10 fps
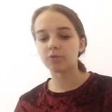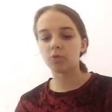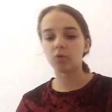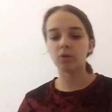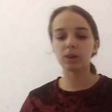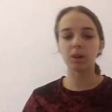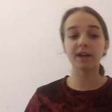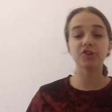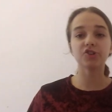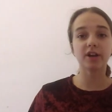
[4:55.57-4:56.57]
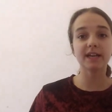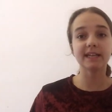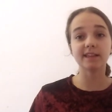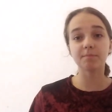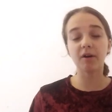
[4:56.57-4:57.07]
or like shiny
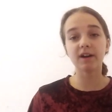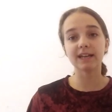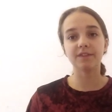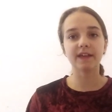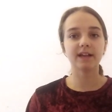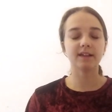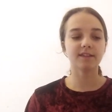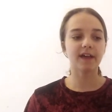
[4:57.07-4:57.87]
and sparkly things.